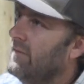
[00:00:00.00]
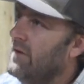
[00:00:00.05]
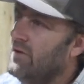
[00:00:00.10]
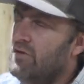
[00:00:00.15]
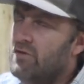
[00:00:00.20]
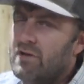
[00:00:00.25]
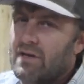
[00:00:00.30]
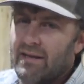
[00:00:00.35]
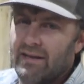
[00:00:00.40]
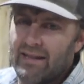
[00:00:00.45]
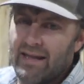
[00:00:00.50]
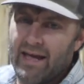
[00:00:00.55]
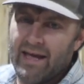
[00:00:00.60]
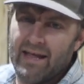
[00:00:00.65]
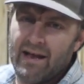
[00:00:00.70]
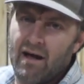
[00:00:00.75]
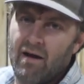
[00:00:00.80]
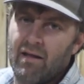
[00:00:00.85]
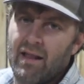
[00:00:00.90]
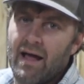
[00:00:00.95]
then you can lay
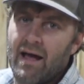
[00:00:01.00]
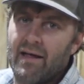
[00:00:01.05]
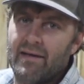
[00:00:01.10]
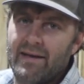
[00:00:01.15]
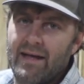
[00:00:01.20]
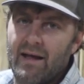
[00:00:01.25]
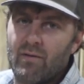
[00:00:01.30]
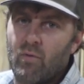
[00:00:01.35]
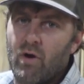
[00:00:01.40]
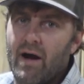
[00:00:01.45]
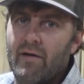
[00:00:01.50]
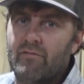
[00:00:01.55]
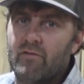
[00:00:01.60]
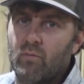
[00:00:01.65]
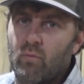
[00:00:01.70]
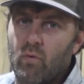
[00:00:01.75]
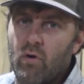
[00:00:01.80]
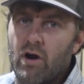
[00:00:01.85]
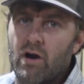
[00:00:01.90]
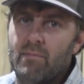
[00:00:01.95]
it all out and not have
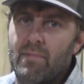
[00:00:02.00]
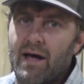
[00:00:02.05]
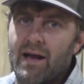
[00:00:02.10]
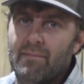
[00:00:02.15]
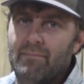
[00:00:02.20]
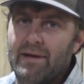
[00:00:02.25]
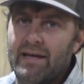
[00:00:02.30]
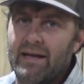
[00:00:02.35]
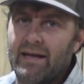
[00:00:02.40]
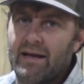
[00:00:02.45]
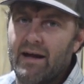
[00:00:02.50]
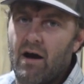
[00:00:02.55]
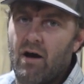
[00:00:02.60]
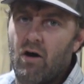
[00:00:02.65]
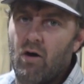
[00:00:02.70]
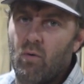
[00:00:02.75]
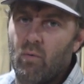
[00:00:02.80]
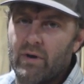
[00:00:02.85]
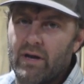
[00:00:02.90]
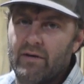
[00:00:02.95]
to worry about it being
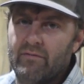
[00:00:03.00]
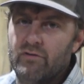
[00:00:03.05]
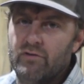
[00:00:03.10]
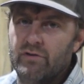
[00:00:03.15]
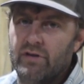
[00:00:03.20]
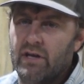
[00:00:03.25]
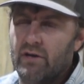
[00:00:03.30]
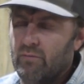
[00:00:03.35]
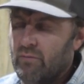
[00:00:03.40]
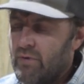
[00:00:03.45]
gone whenever you get